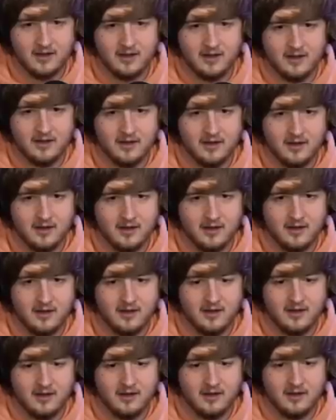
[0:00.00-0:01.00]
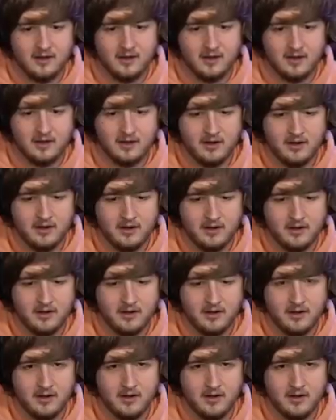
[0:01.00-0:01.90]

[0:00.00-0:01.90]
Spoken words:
Nothing is said.